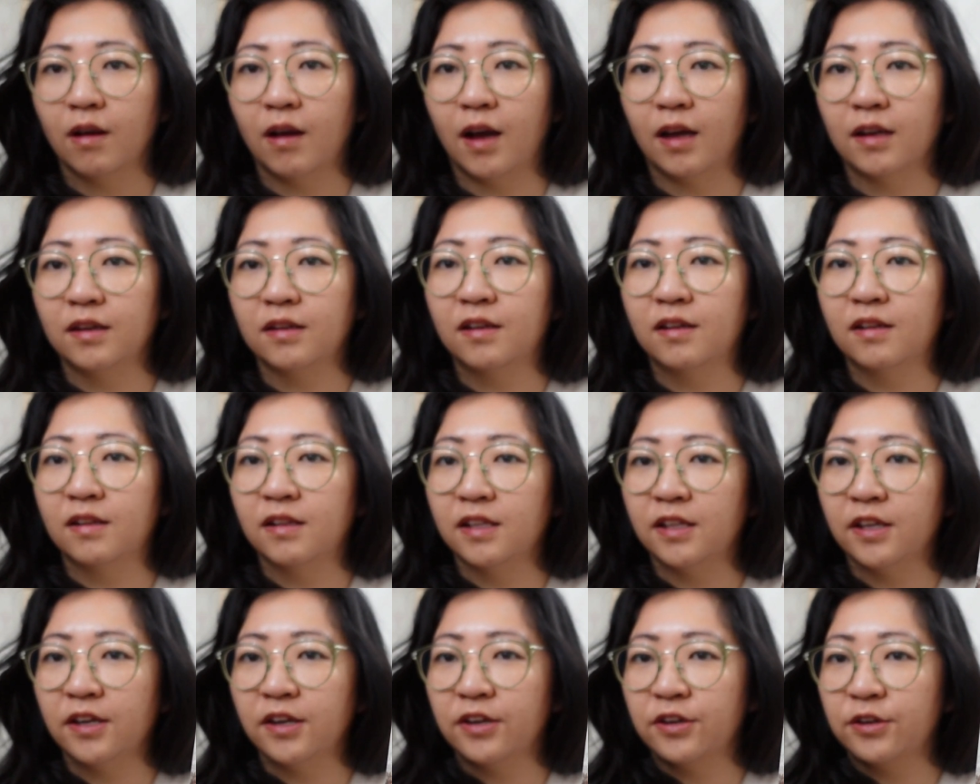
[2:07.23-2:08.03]

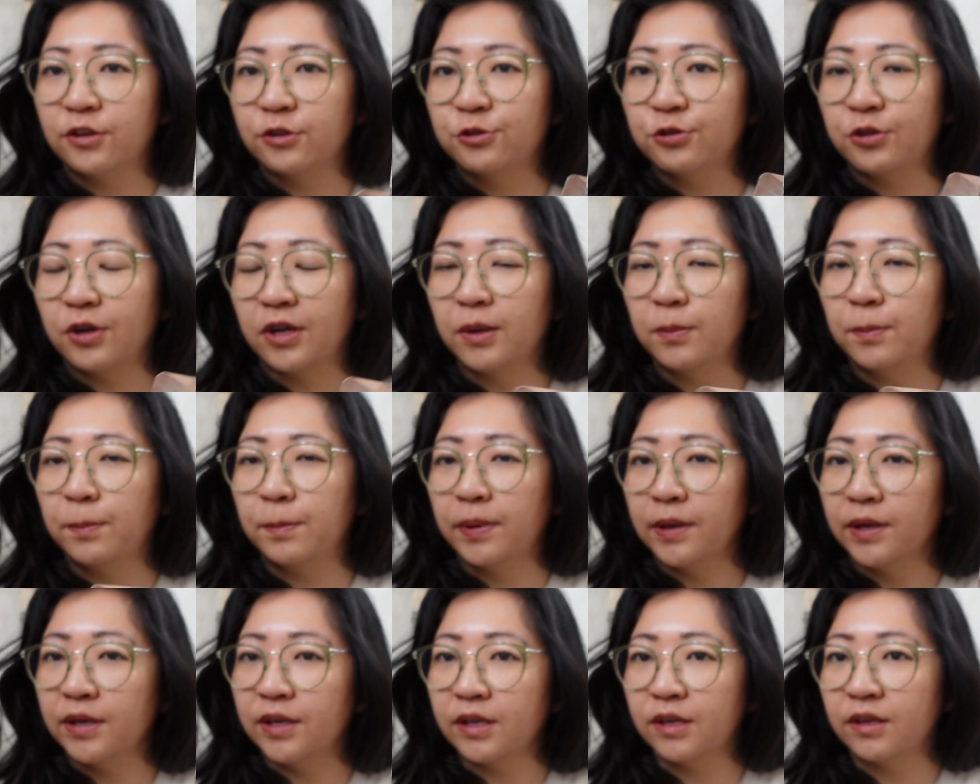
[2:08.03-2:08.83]
unclear. You're trying to
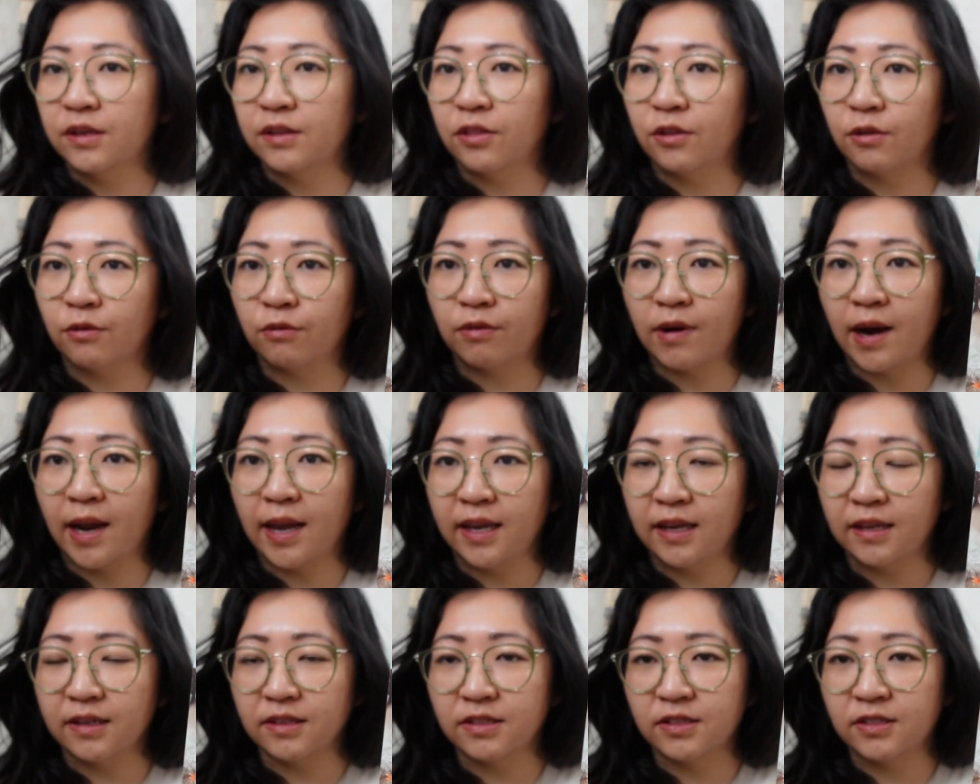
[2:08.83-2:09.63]
pick the
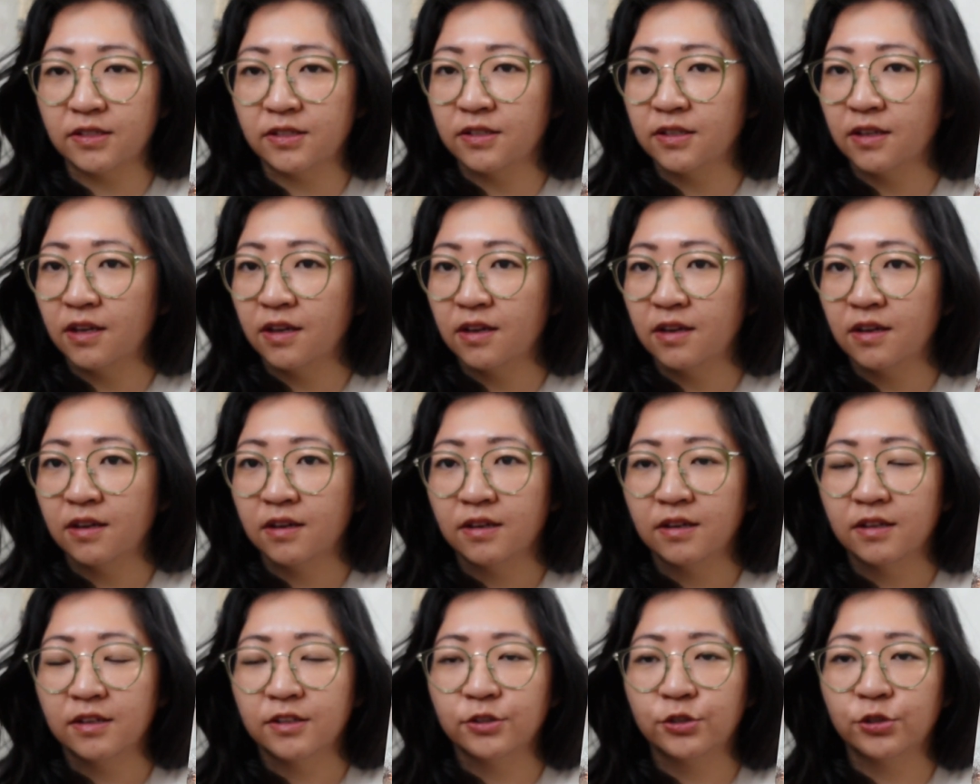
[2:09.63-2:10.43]
right
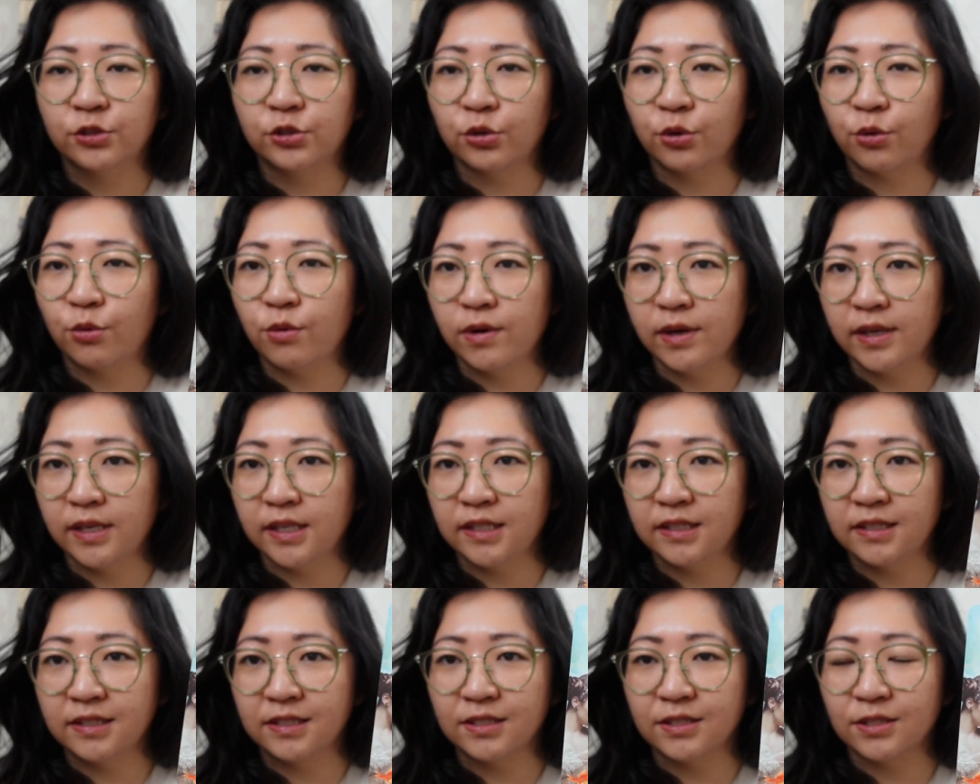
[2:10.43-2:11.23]

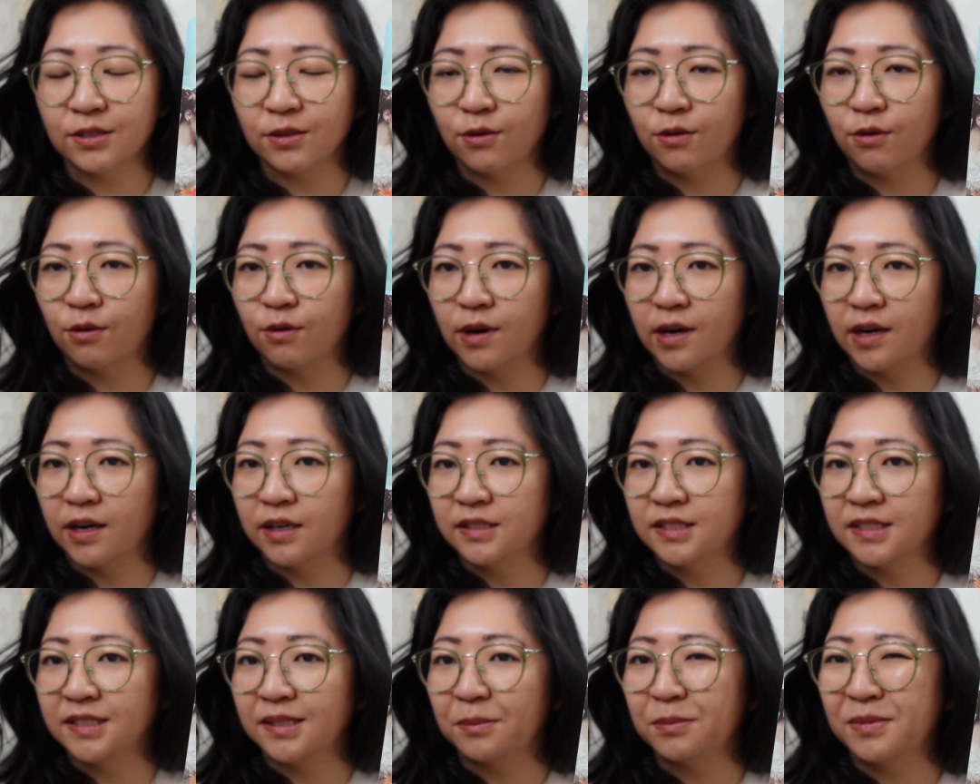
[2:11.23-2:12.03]
choice
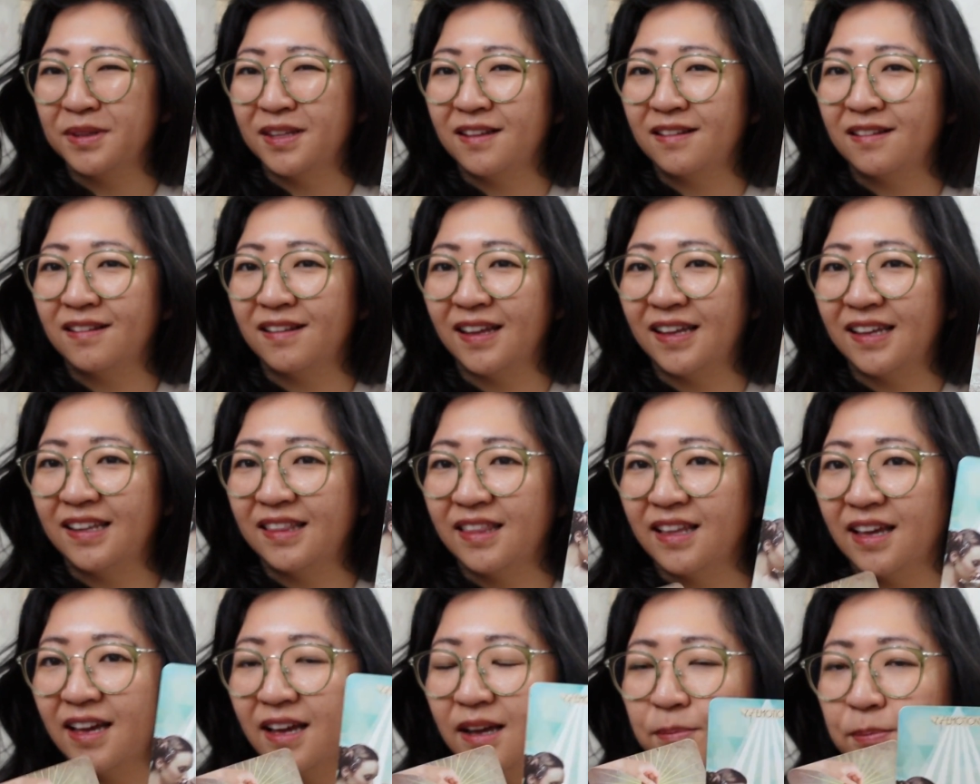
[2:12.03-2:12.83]
or something
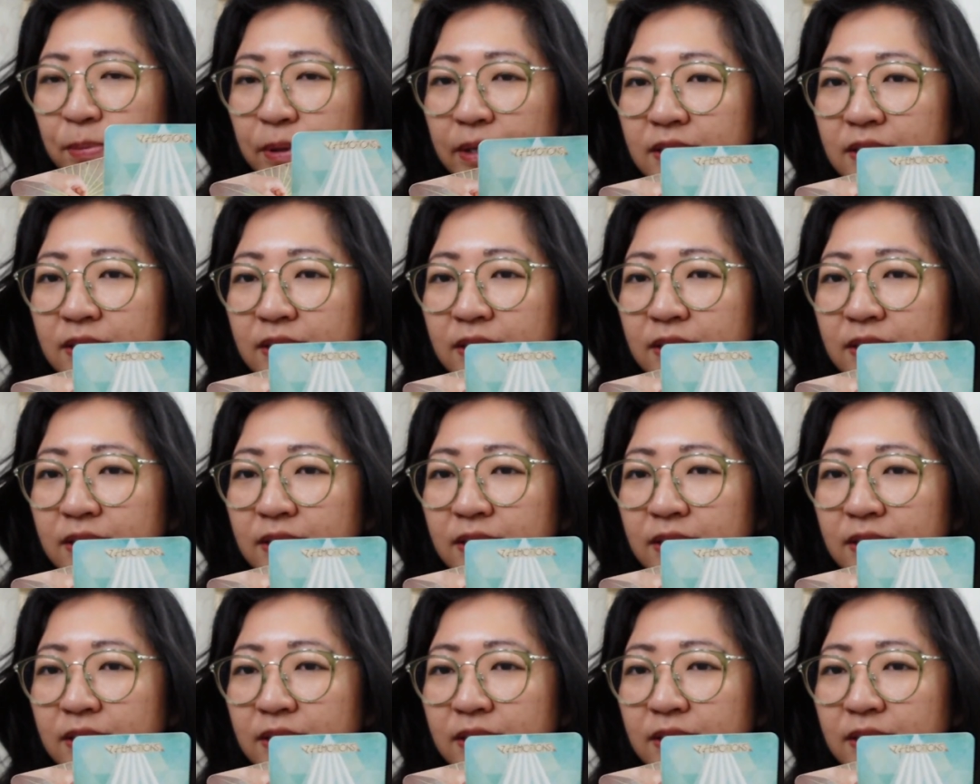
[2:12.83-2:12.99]
like that.